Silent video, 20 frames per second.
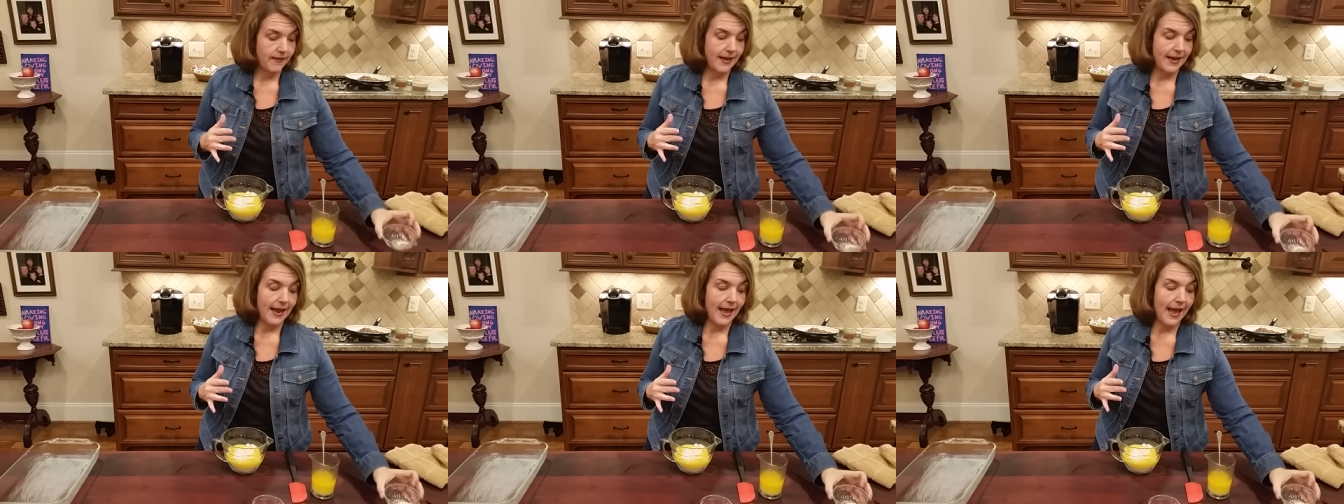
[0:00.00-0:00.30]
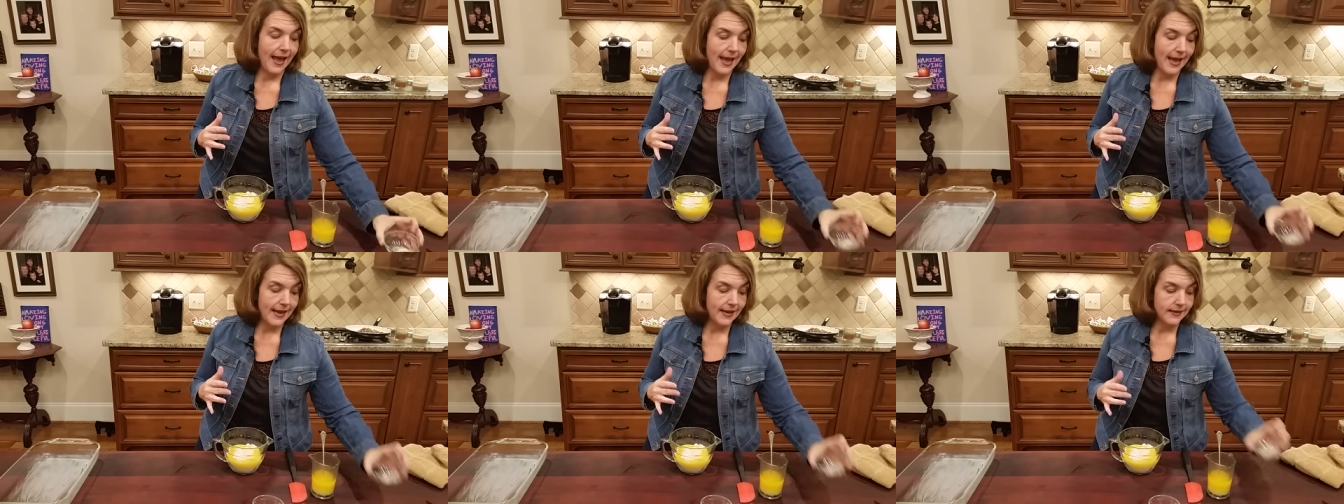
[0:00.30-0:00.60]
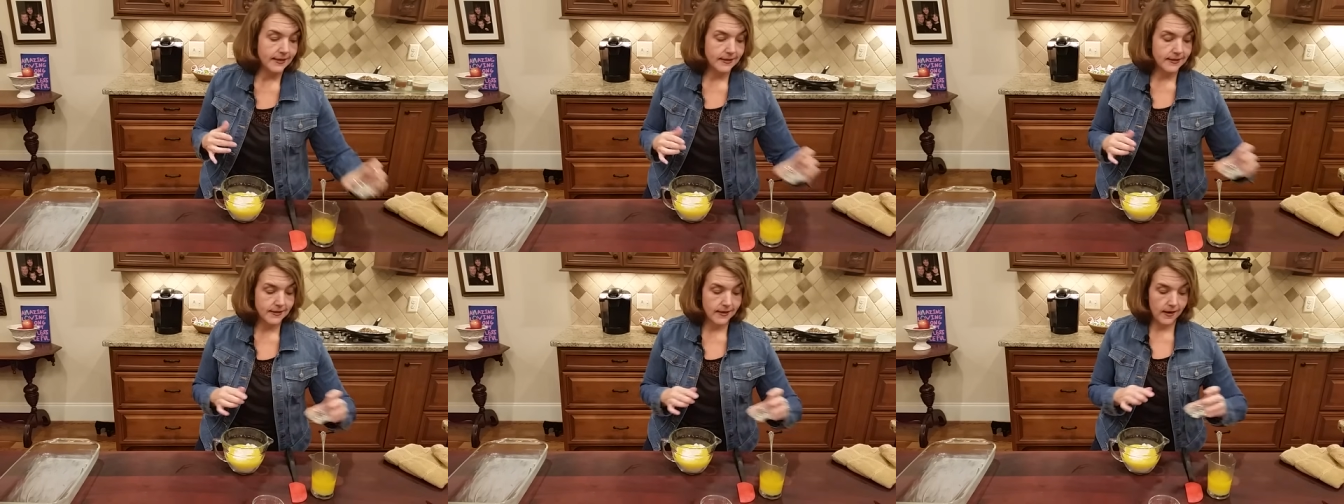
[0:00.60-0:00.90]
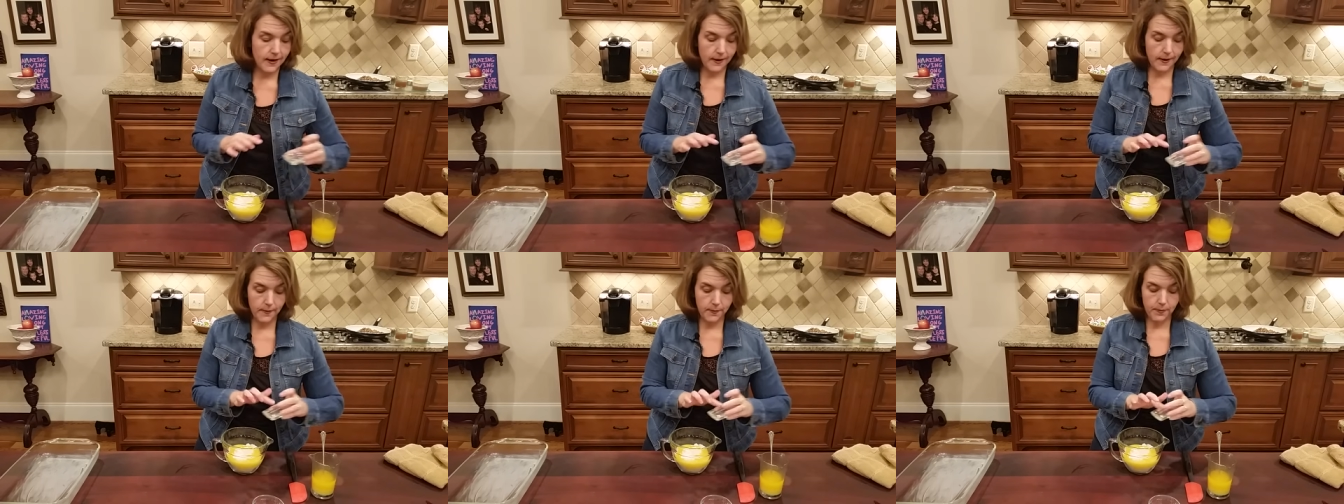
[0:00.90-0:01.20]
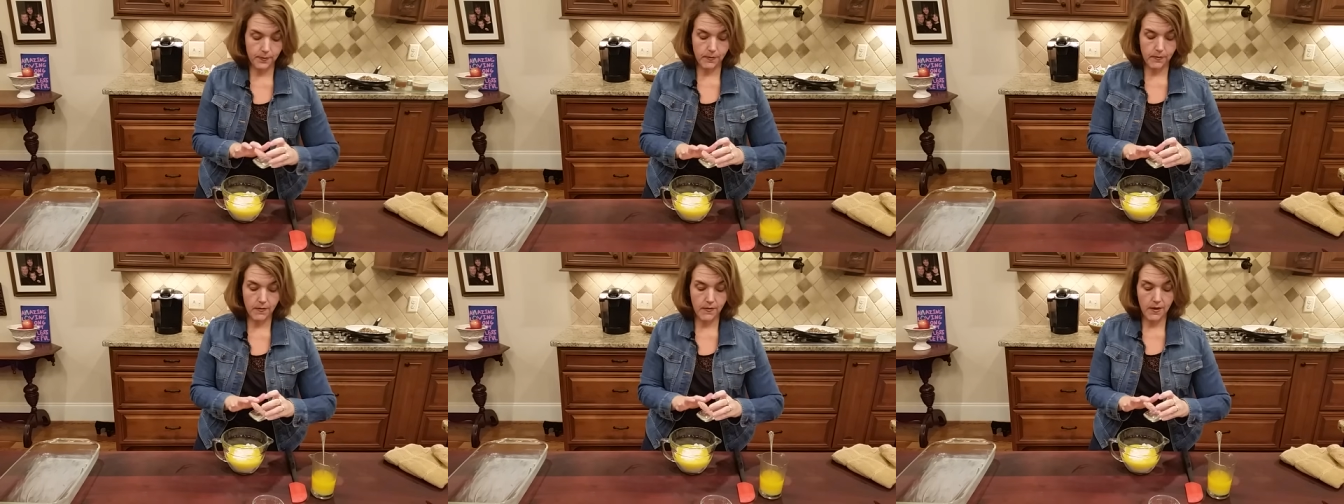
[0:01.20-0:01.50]
that has
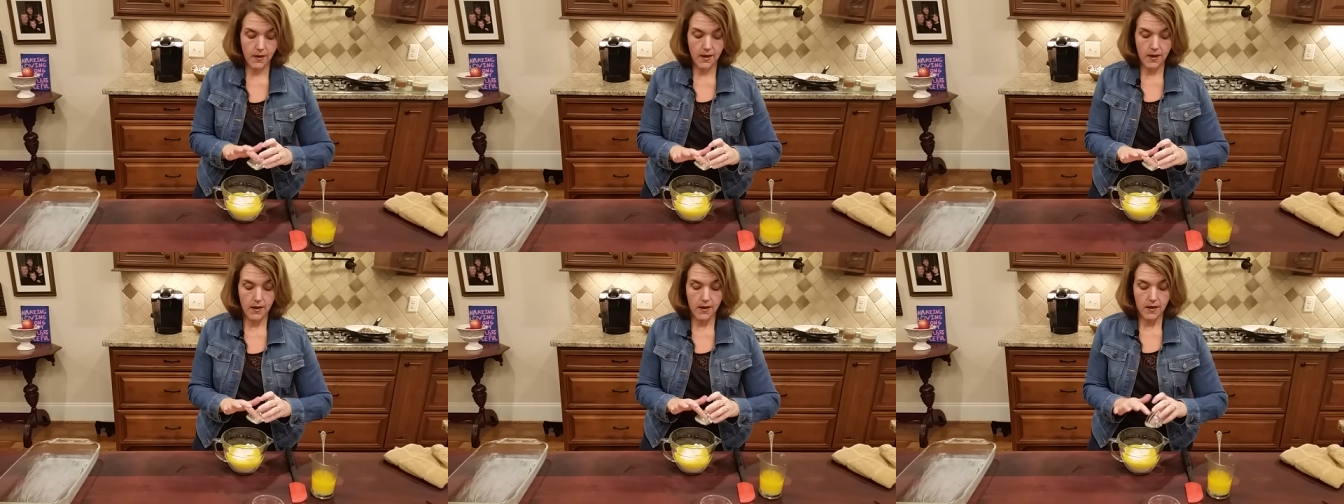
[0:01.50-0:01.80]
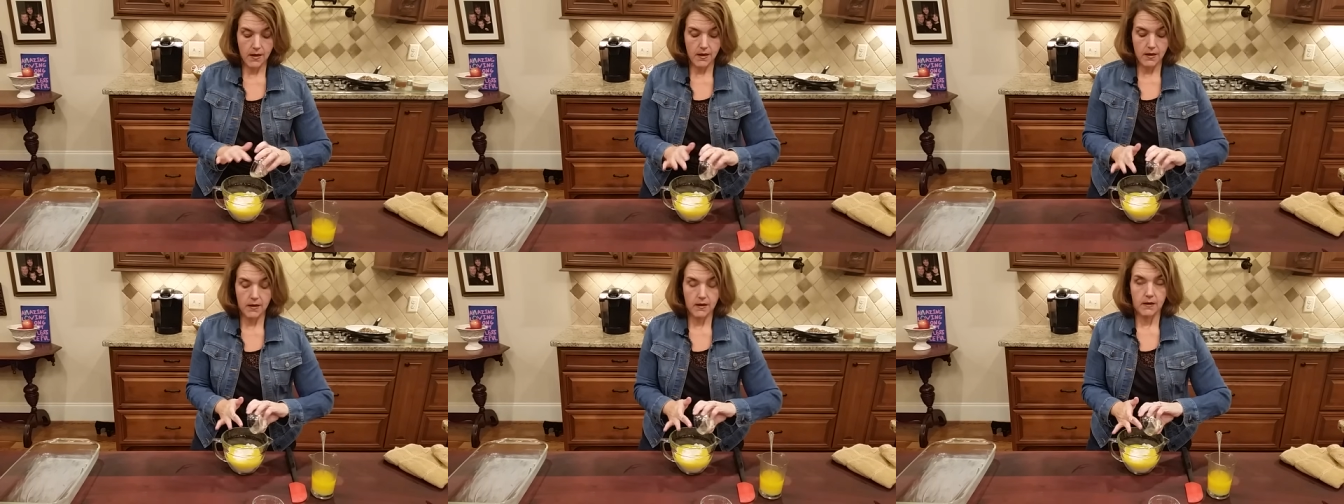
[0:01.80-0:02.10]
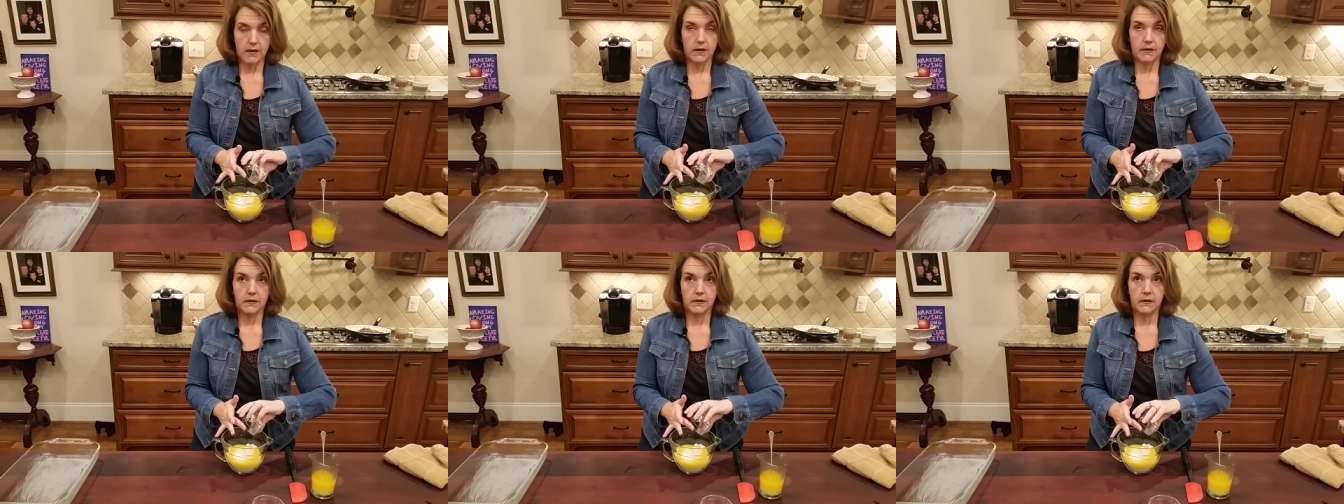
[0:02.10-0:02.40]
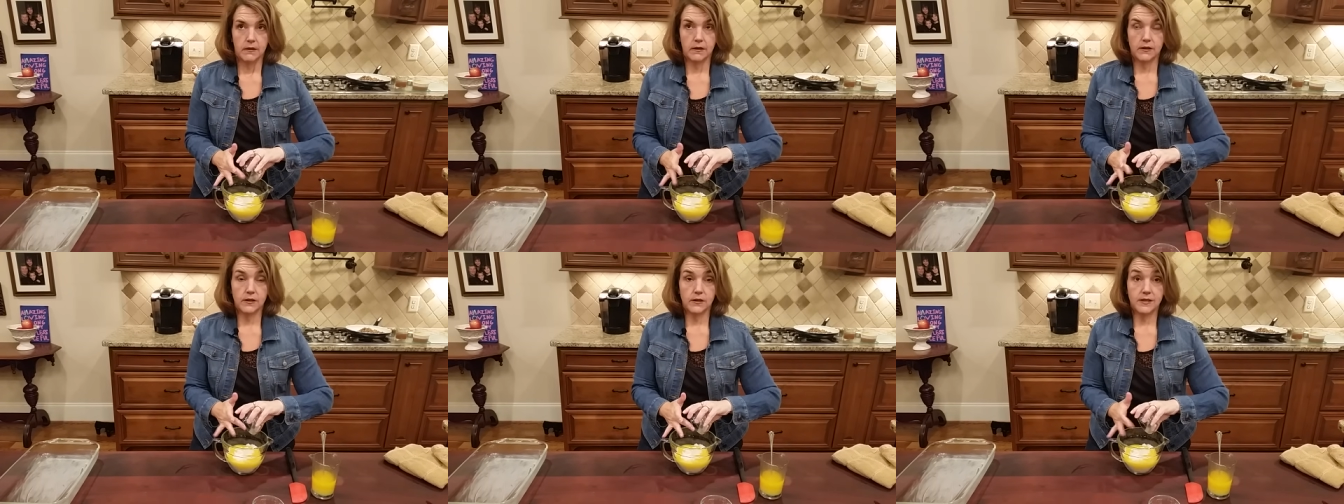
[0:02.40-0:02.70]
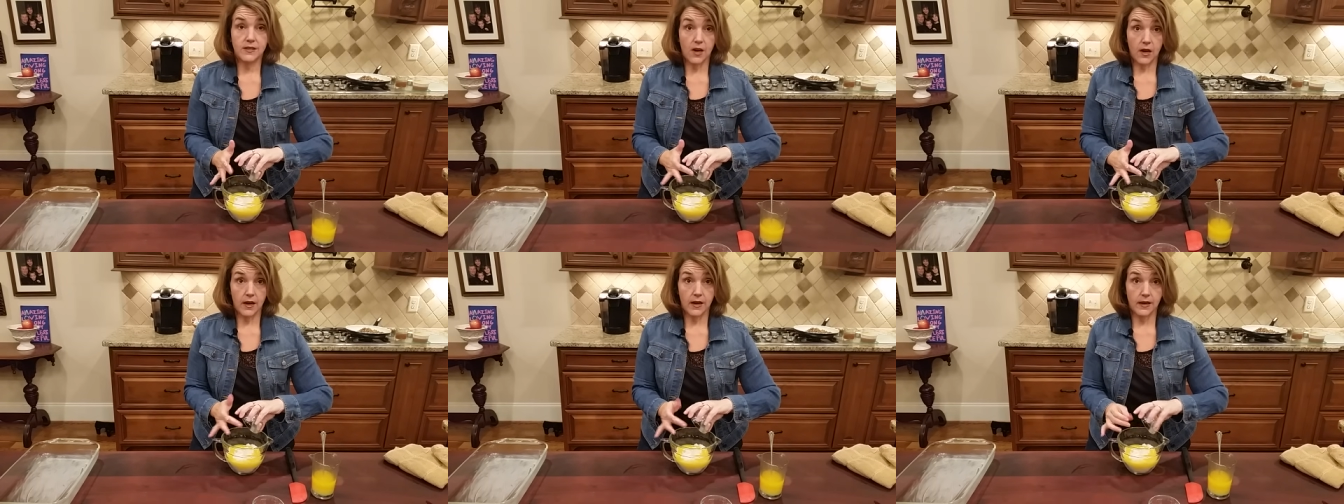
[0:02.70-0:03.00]
um,
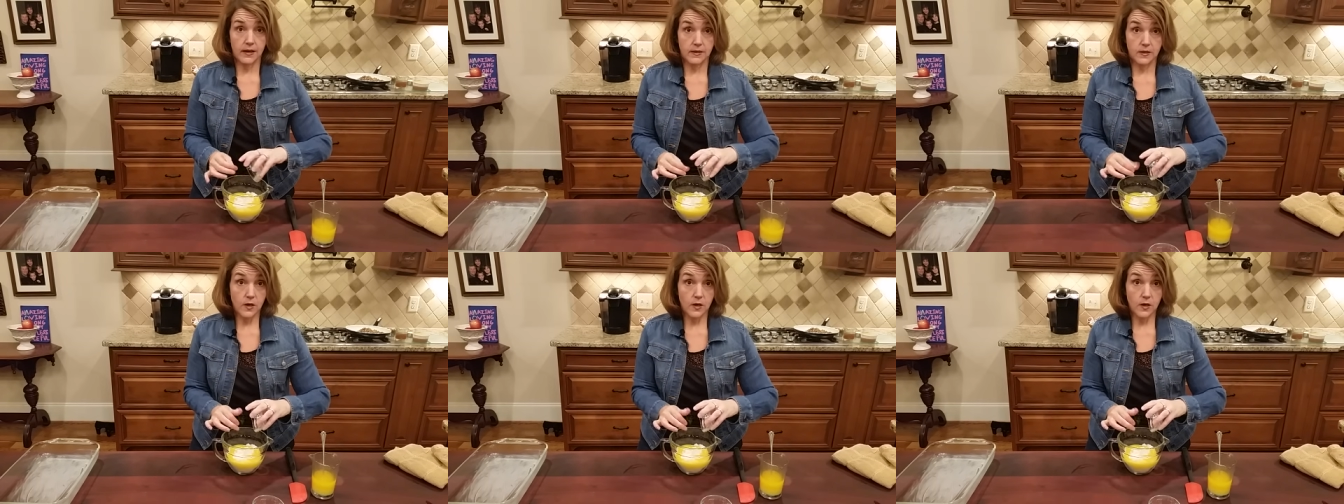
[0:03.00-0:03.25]
uh,